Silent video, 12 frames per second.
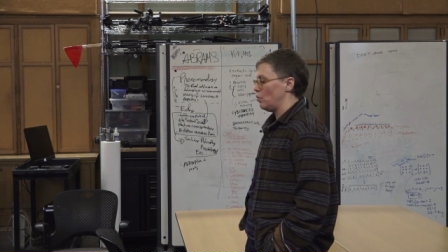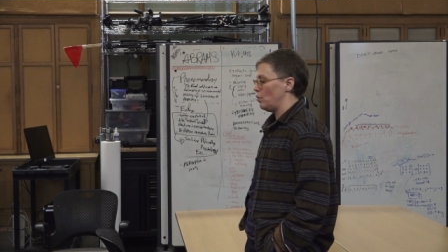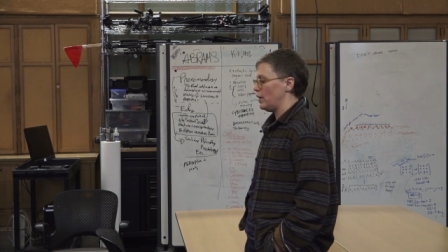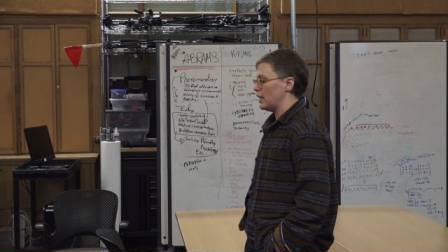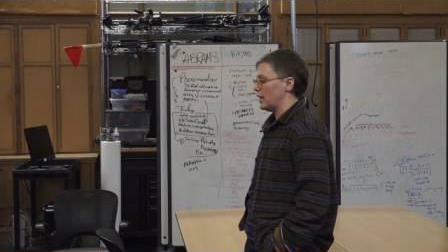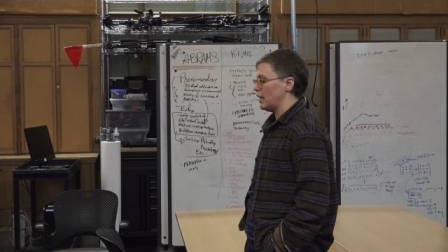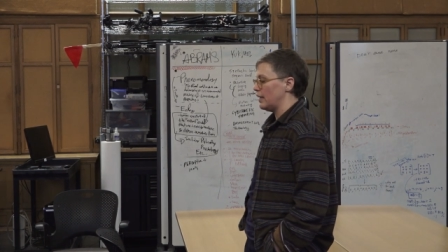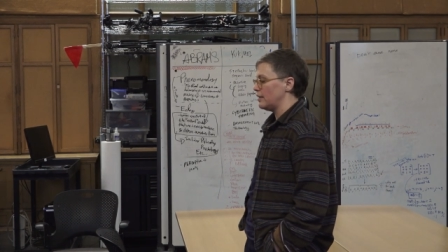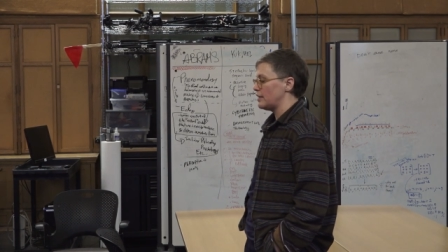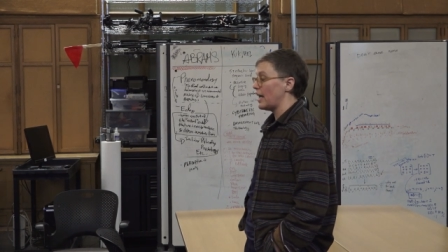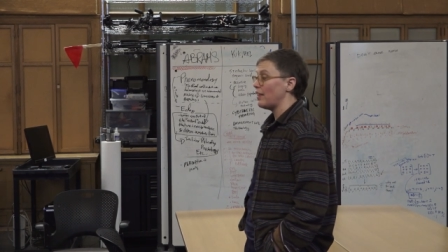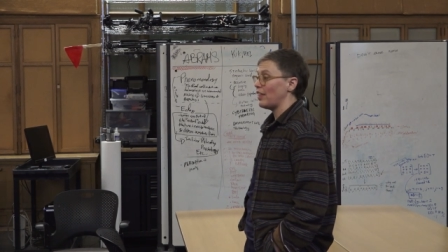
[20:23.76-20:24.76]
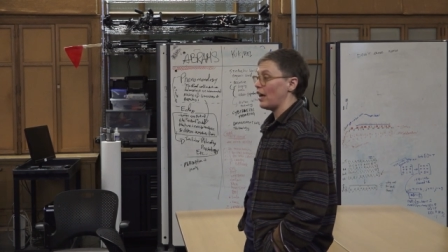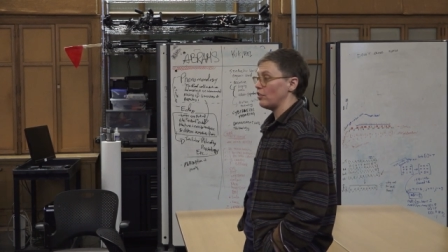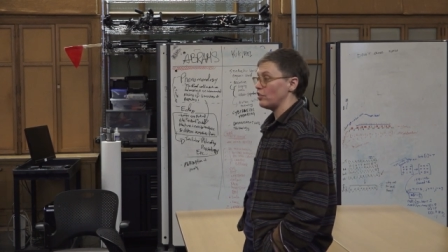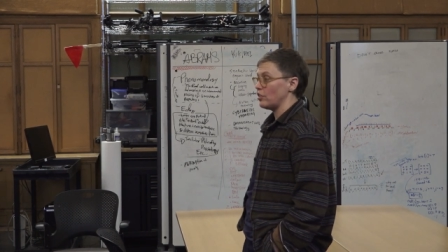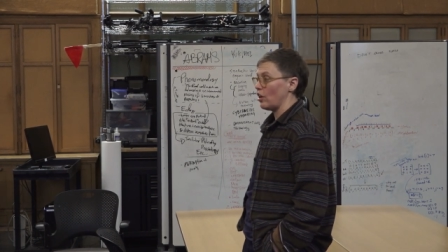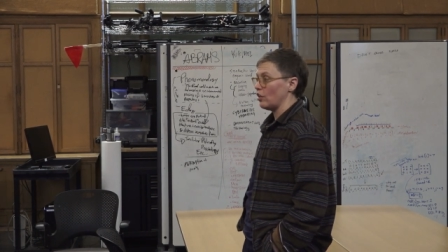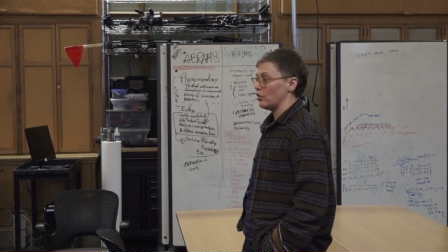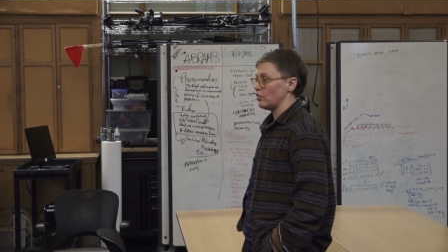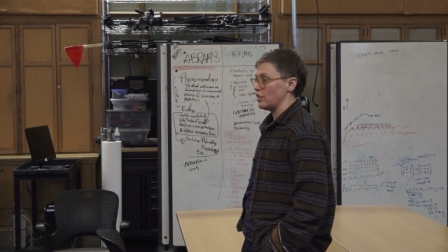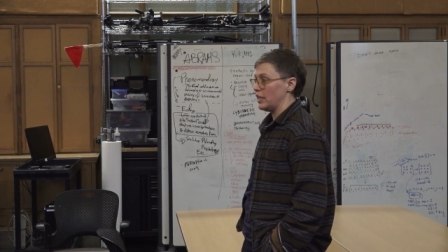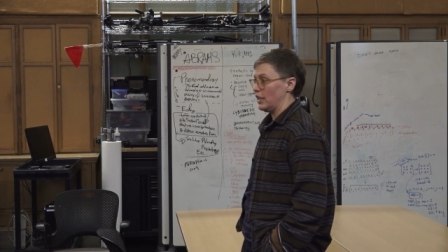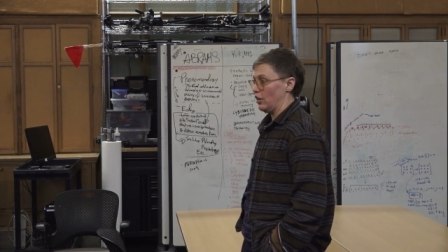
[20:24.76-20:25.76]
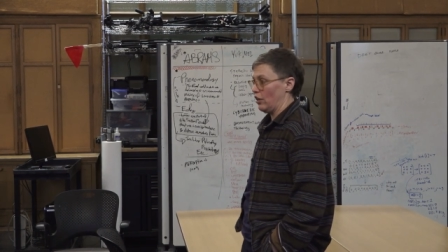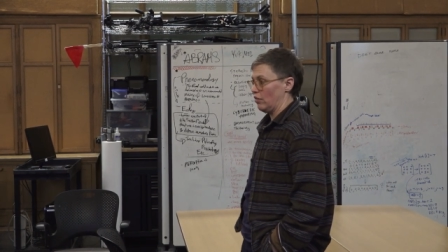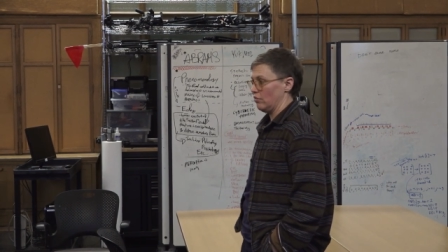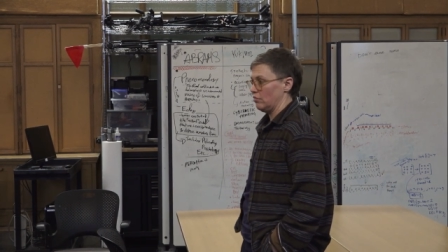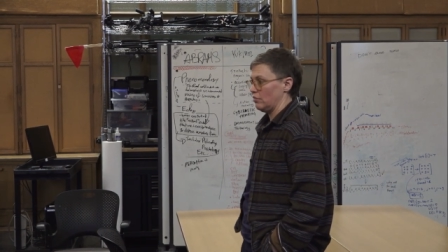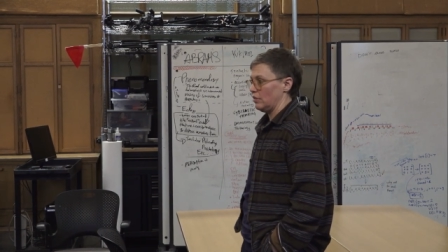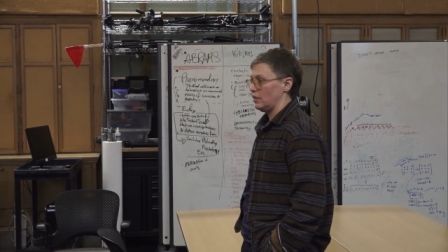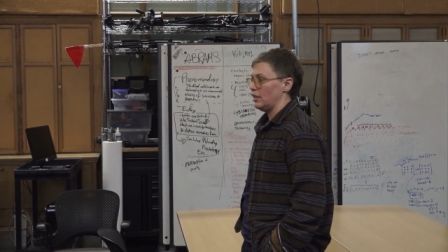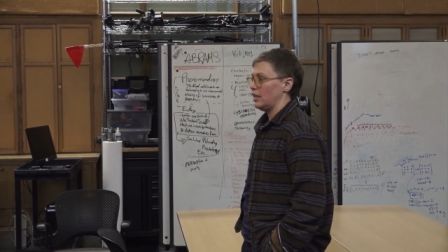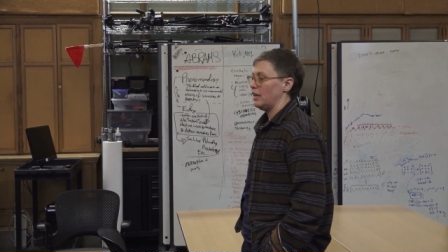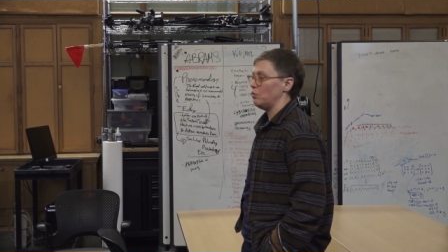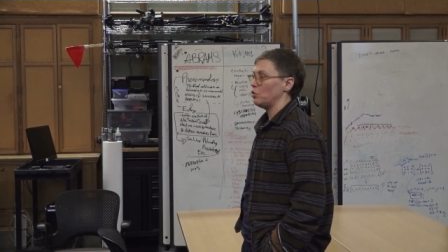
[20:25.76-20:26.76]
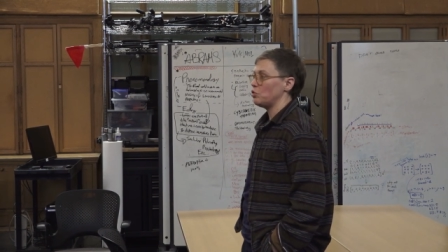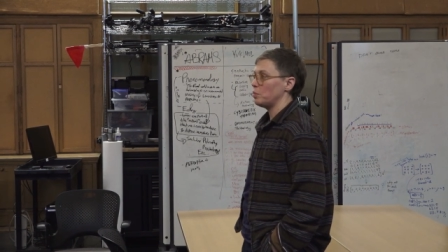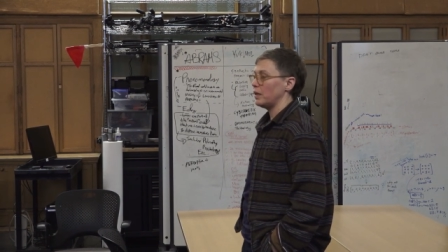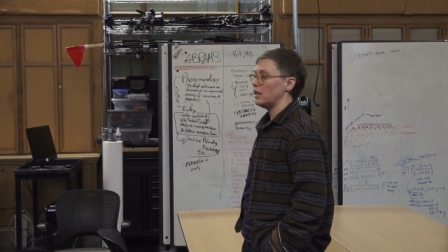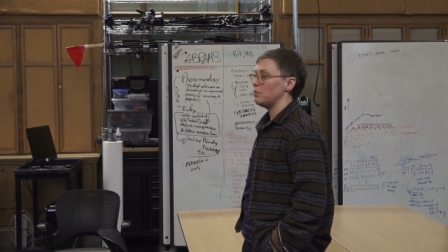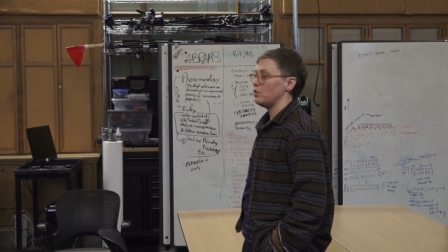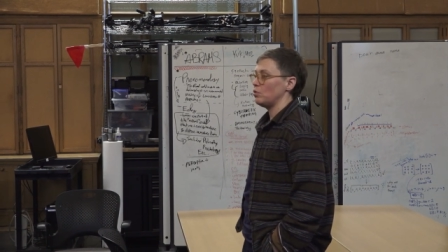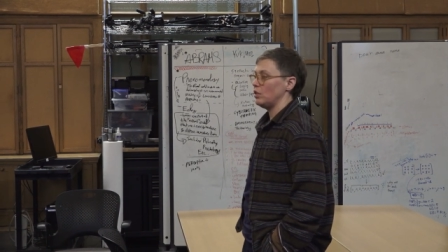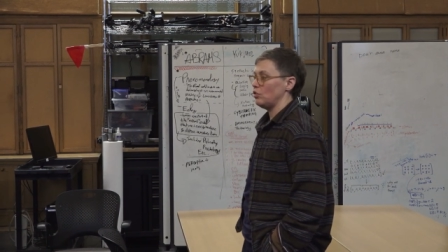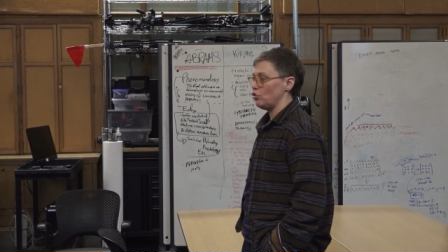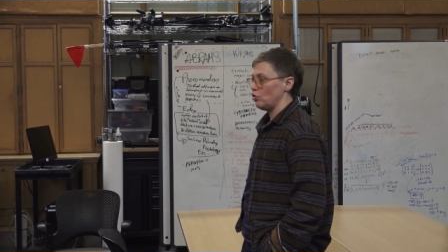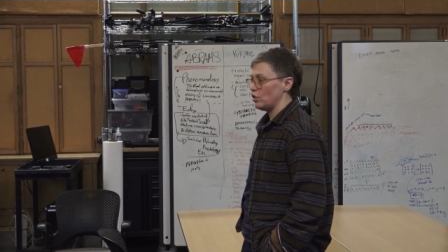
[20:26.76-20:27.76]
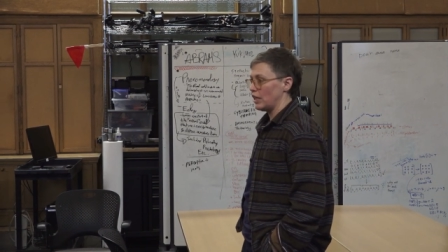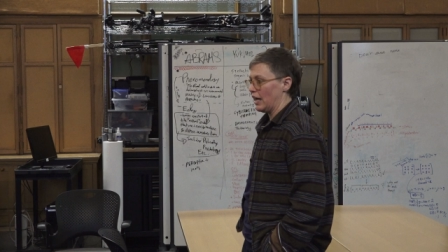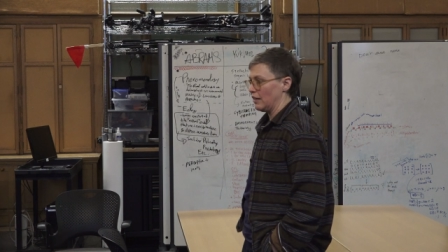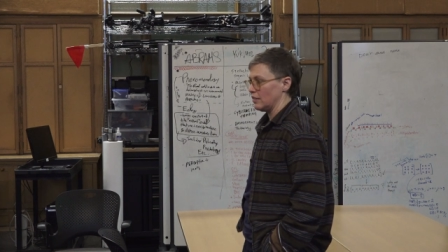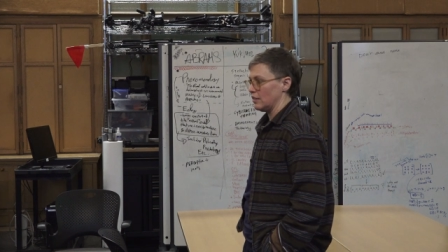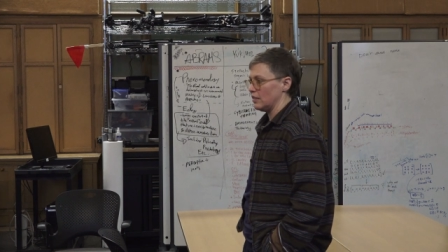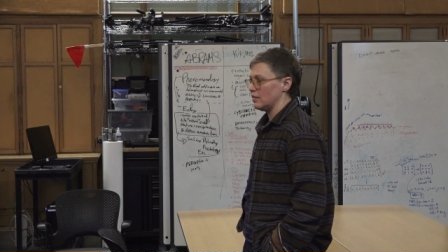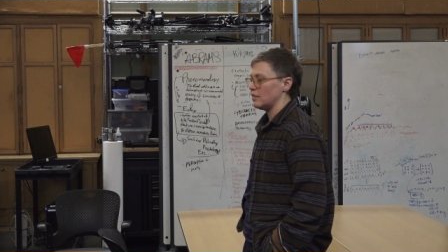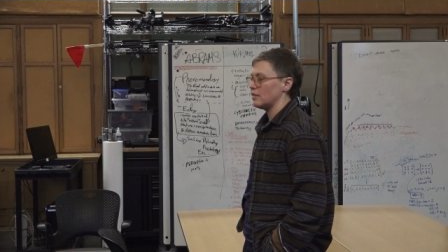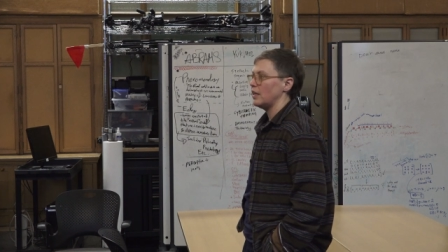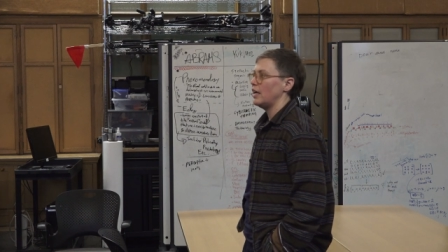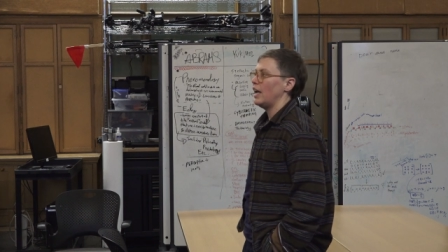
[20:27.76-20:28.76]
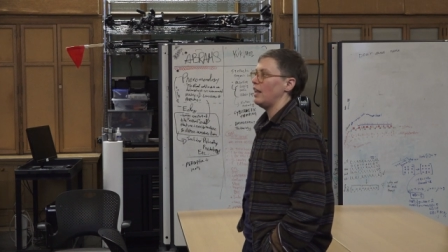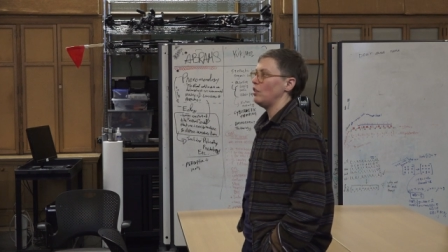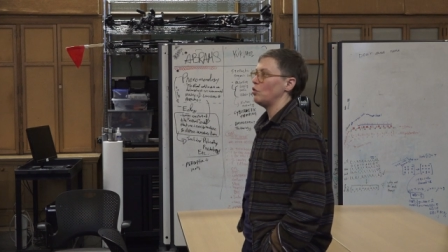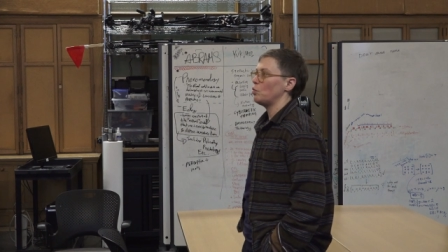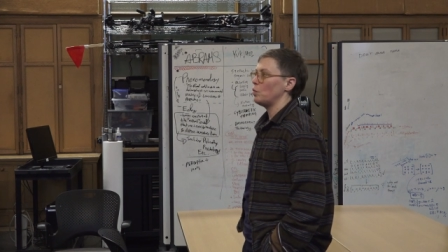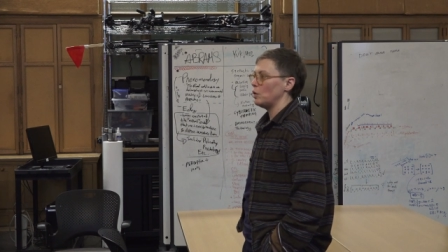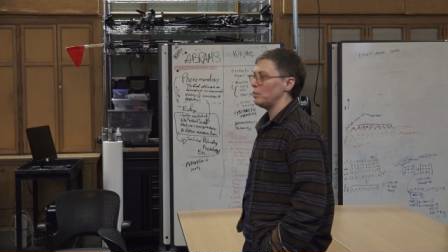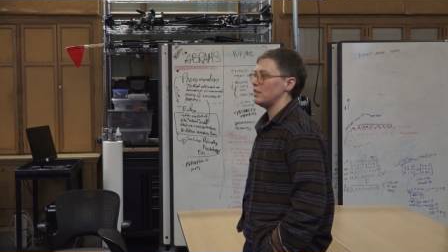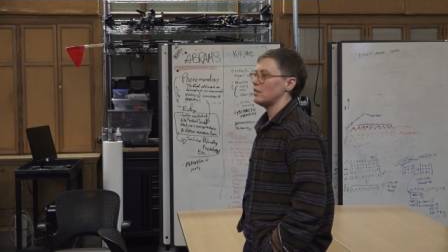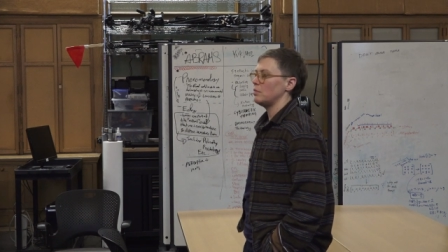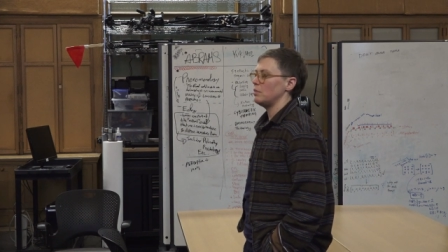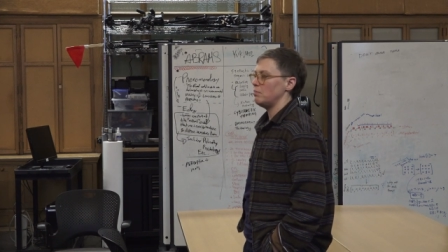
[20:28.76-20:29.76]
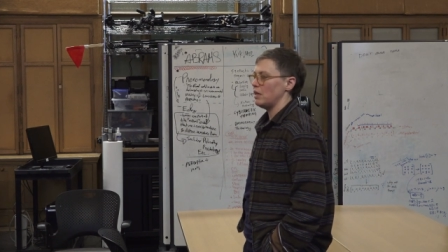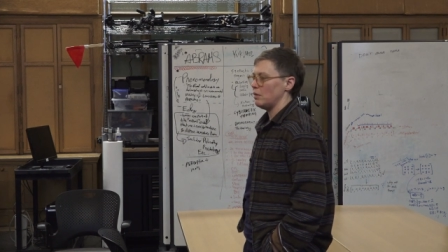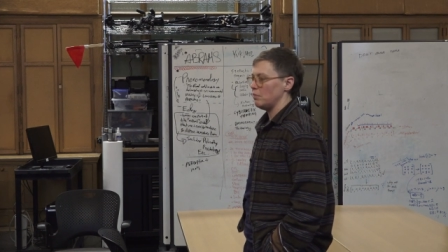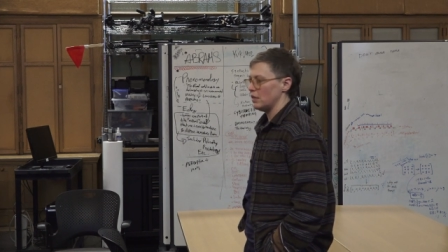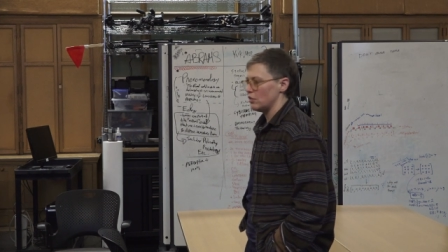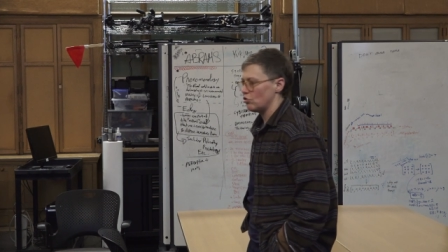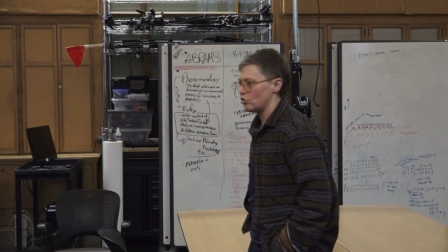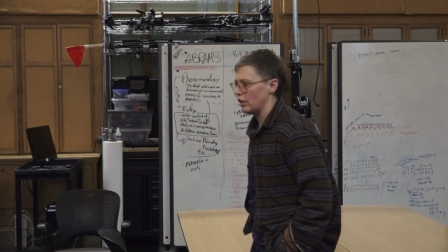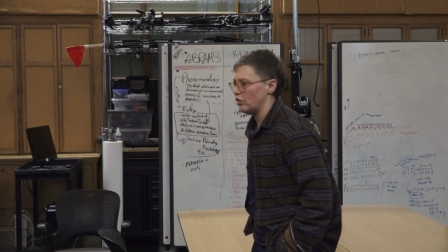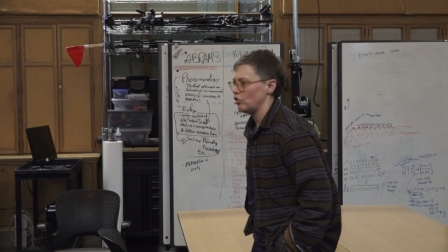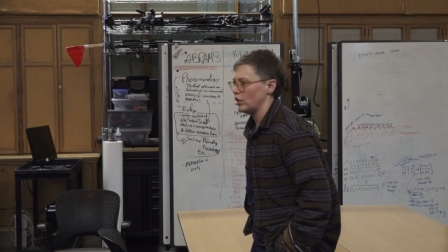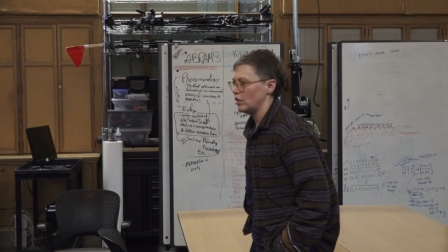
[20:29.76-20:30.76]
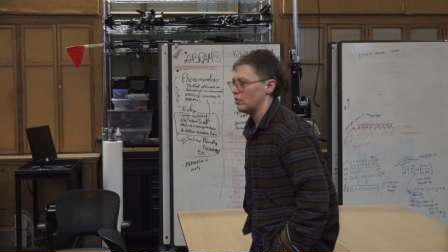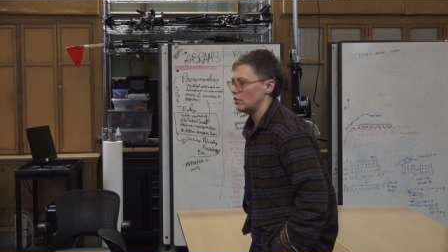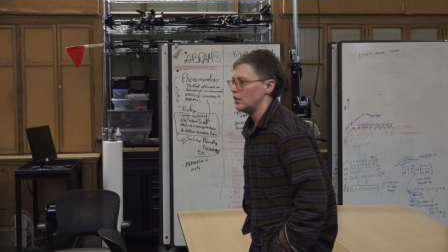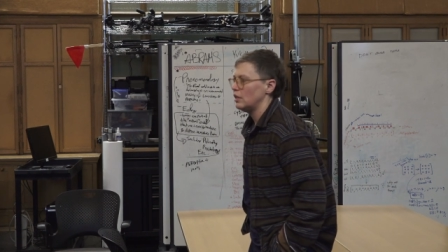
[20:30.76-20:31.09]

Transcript: we get $10,000 a year, and we'll split it between two classes, and there will be some administration.